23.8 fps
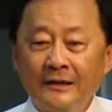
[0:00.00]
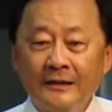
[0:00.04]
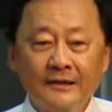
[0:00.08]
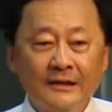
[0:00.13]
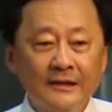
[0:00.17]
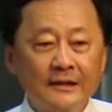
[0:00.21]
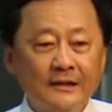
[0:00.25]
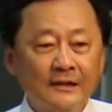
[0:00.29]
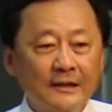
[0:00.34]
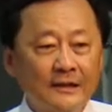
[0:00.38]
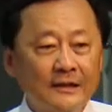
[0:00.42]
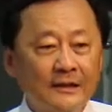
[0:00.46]
this
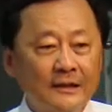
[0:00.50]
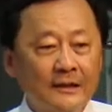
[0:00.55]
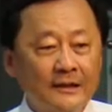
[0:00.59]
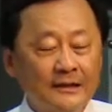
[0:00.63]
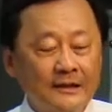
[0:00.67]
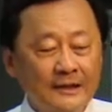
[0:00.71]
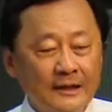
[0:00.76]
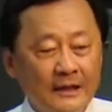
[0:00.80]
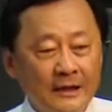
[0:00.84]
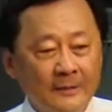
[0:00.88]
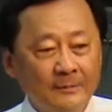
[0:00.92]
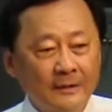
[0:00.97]
is a
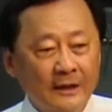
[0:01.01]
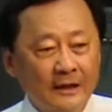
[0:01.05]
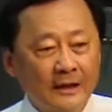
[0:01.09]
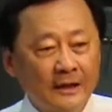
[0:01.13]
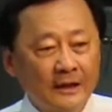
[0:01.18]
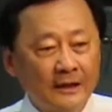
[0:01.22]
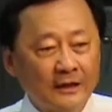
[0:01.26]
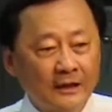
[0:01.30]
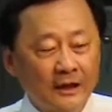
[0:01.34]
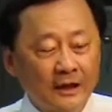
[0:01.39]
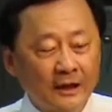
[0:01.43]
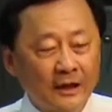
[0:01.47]
scheme
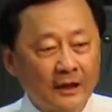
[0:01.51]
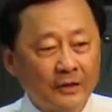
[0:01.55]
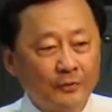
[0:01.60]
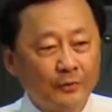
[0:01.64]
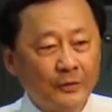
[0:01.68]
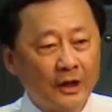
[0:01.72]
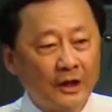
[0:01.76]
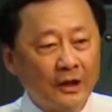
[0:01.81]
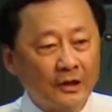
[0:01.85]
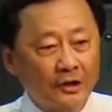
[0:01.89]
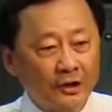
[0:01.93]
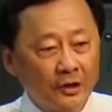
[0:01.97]
that
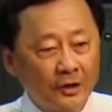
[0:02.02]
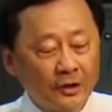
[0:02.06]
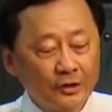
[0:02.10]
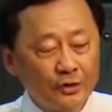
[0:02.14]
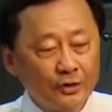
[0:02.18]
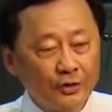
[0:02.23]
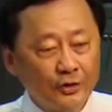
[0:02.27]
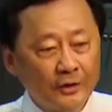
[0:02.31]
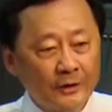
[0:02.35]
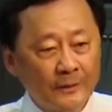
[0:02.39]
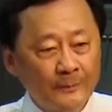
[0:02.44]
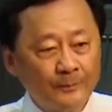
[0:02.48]
we are
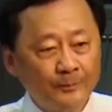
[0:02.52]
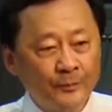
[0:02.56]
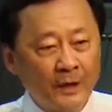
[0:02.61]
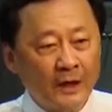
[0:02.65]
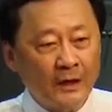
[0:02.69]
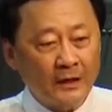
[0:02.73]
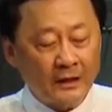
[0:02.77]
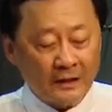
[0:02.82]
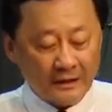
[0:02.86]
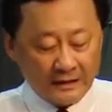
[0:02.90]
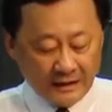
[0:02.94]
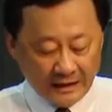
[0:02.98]
launching
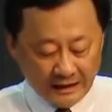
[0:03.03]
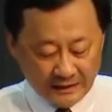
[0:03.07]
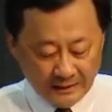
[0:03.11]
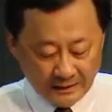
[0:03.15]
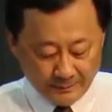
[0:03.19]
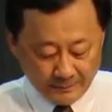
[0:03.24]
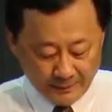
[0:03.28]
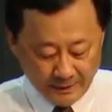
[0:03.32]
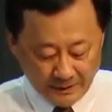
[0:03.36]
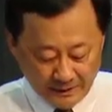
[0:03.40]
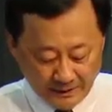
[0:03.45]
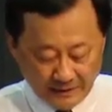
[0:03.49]
in the
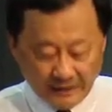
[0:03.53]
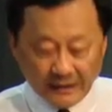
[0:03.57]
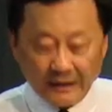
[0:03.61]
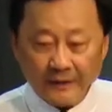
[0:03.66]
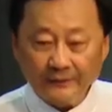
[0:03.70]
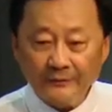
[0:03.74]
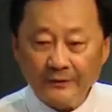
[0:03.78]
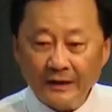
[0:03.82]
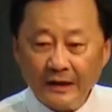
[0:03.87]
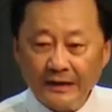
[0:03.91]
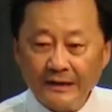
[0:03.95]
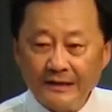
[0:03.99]
beginning
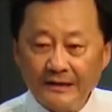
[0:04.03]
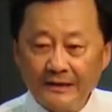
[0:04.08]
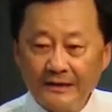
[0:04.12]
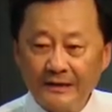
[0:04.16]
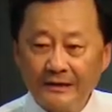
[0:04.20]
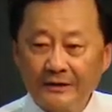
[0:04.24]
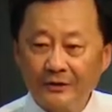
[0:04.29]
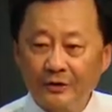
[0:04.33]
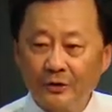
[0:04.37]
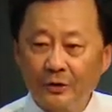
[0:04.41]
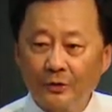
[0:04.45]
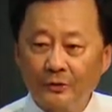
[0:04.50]
of next
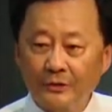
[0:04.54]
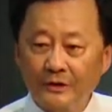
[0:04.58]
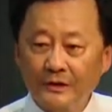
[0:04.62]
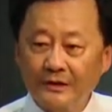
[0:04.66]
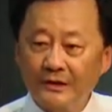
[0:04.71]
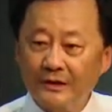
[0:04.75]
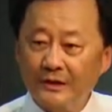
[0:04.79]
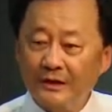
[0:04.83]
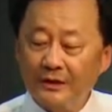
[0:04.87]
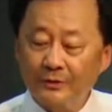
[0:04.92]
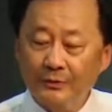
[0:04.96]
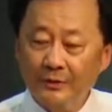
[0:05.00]
year. So
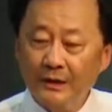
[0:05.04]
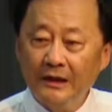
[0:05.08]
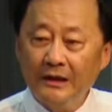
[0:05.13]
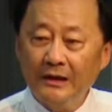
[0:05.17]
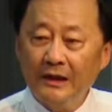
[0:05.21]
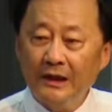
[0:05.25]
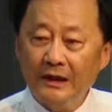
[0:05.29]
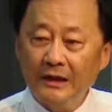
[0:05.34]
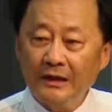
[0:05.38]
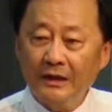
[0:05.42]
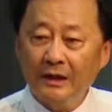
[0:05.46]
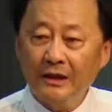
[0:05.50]
this is
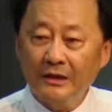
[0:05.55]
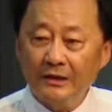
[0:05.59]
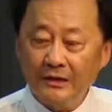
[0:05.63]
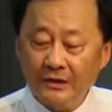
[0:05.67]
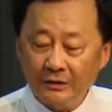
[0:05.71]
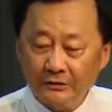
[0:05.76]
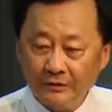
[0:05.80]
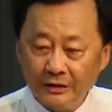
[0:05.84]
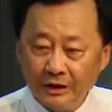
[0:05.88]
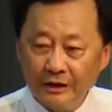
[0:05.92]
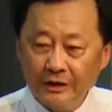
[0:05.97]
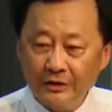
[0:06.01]
really a
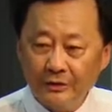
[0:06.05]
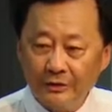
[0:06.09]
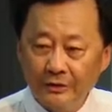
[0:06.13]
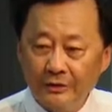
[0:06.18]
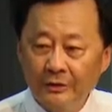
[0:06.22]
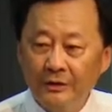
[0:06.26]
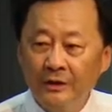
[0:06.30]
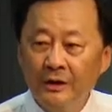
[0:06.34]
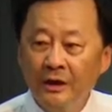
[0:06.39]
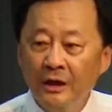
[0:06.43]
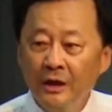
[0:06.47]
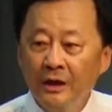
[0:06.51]

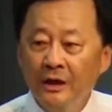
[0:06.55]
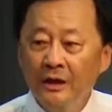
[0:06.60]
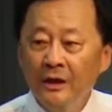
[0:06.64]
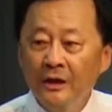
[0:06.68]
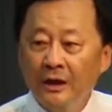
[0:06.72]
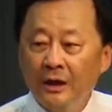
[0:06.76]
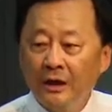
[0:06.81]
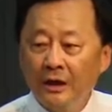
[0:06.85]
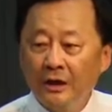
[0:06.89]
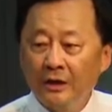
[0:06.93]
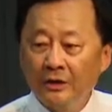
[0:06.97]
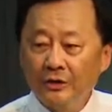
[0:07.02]
consultation
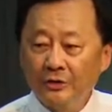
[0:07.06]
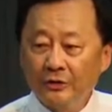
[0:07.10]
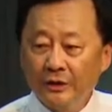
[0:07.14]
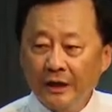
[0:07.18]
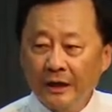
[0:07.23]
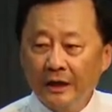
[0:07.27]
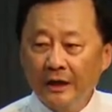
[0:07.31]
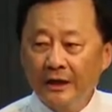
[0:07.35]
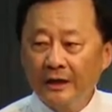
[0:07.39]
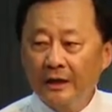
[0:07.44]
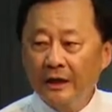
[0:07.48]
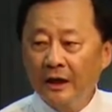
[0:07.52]

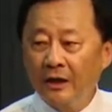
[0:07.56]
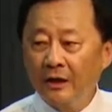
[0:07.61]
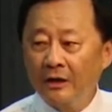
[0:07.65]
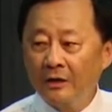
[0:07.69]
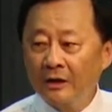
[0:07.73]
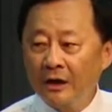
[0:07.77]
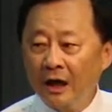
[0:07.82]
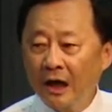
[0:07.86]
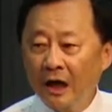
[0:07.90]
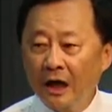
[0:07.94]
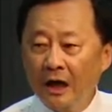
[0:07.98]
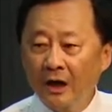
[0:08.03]
today
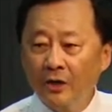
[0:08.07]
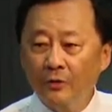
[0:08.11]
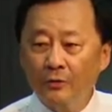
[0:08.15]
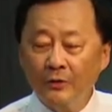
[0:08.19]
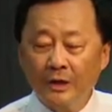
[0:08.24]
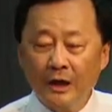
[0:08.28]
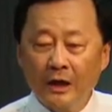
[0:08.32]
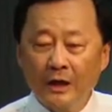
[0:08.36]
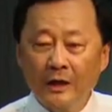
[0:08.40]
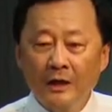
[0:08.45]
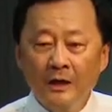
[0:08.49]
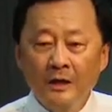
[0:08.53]
on how
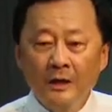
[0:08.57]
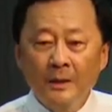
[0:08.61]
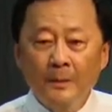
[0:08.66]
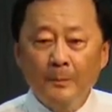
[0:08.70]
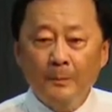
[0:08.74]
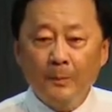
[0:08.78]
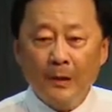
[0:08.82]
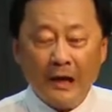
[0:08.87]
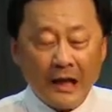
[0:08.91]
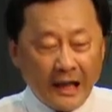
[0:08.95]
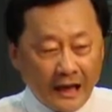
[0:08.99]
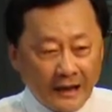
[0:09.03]
we are
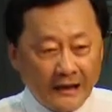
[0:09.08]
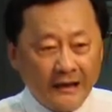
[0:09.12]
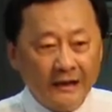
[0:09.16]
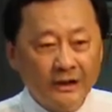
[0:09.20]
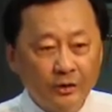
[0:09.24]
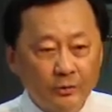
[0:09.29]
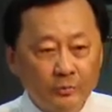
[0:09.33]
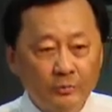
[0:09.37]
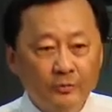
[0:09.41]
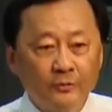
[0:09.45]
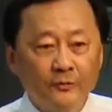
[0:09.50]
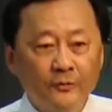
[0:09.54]
planning
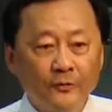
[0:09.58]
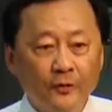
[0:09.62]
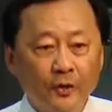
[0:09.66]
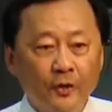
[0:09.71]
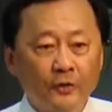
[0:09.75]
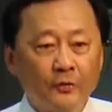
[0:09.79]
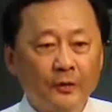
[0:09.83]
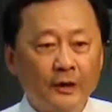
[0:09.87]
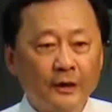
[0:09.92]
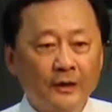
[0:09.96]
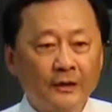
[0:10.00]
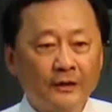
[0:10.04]
to move
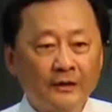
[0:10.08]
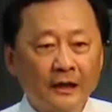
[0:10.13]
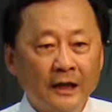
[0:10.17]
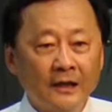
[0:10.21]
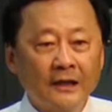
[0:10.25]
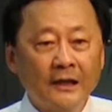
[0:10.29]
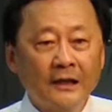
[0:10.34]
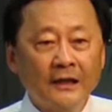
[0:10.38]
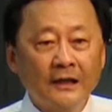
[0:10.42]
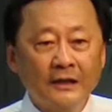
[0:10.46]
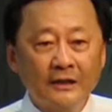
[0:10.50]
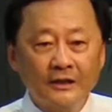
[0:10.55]
forward.
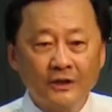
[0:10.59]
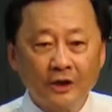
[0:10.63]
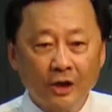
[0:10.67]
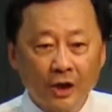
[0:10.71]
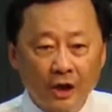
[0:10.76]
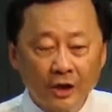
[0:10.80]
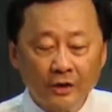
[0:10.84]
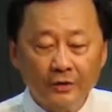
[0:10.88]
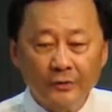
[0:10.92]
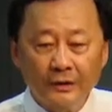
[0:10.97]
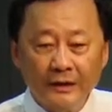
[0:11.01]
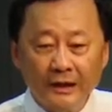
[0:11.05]
Nothing is
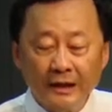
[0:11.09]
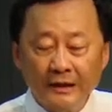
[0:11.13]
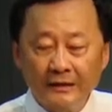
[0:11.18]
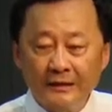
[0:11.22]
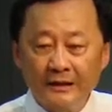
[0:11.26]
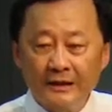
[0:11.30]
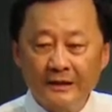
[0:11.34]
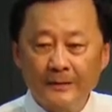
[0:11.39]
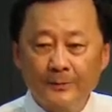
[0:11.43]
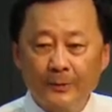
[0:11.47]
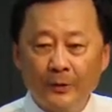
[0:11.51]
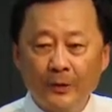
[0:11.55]
concrete at
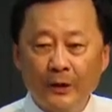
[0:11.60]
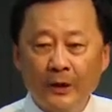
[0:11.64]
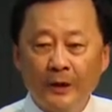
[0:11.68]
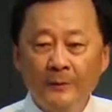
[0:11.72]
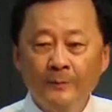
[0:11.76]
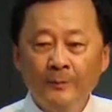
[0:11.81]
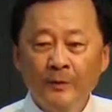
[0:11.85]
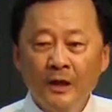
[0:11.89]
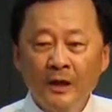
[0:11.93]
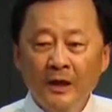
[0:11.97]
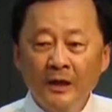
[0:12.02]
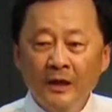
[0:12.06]
this point.
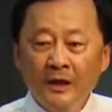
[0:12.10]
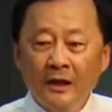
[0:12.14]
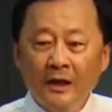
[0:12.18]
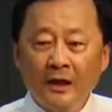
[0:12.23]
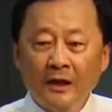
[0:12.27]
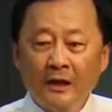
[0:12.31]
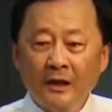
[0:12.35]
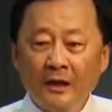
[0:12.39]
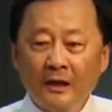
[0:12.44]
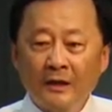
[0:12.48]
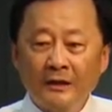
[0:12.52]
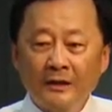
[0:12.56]

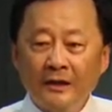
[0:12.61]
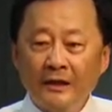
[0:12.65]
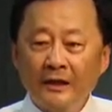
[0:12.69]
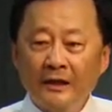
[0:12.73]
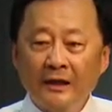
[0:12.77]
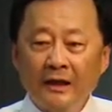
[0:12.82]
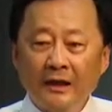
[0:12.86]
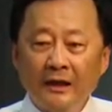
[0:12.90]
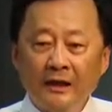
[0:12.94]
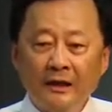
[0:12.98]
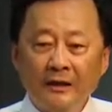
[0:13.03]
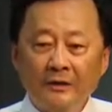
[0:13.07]

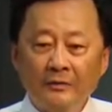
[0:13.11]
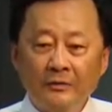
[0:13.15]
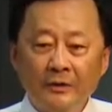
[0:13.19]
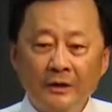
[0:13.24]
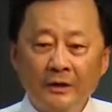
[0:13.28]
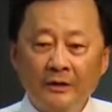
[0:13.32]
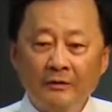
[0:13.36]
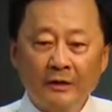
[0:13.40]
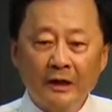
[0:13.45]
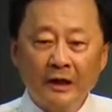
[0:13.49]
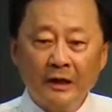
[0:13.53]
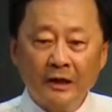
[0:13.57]

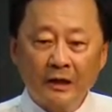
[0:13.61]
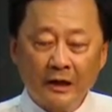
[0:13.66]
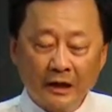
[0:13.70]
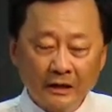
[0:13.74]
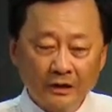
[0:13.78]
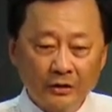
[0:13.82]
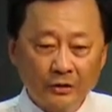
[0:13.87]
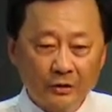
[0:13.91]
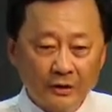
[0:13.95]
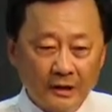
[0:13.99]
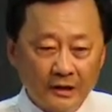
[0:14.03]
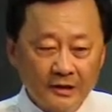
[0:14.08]
We are like
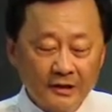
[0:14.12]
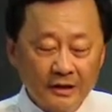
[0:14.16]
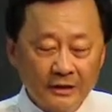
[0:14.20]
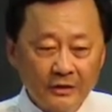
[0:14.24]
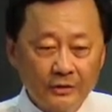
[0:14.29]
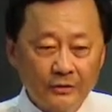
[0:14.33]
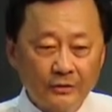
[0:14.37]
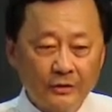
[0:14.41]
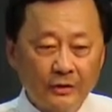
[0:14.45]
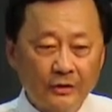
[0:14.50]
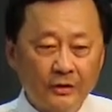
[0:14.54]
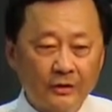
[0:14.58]
to listen
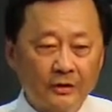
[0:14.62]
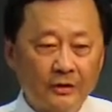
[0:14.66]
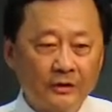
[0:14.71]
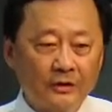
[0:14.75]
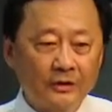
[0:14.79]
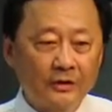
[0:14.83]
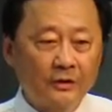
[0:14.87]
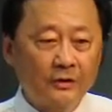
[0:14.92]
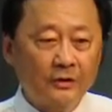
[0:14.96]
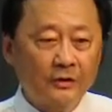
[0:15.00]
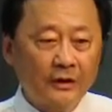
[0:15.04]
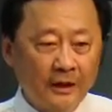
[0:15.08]
to
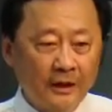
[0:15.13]
your